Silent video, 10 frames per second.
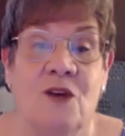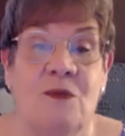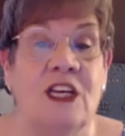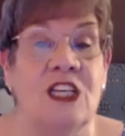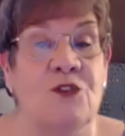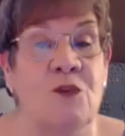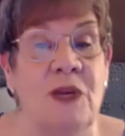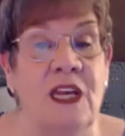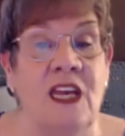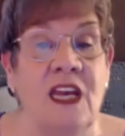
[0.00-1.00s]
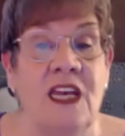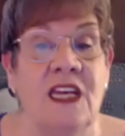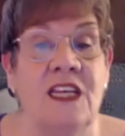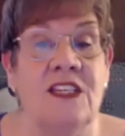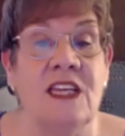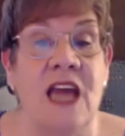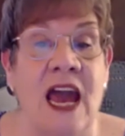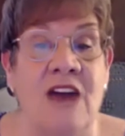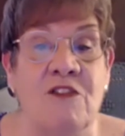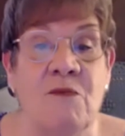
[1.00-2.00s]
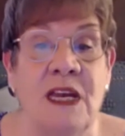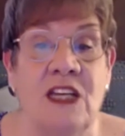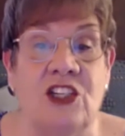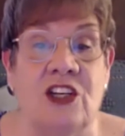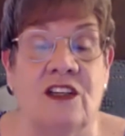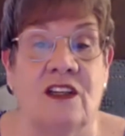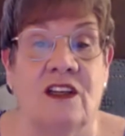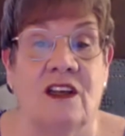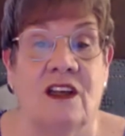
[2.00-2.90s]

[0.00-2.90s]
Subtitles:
Because for me, it is an affirmation